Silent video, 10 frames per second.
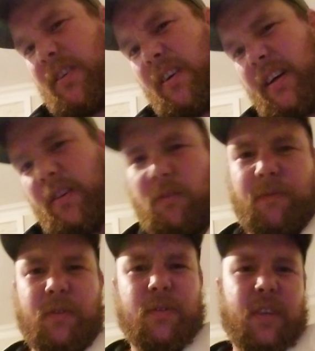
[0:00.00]
high or a
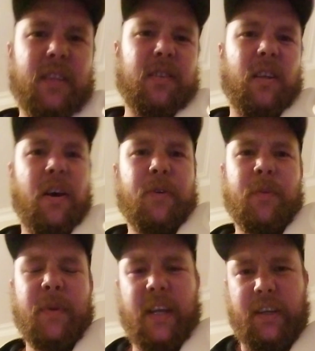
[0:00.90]
few cents low,
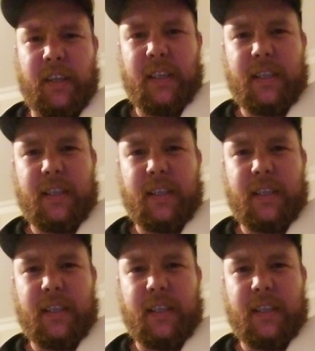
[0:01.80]
depending.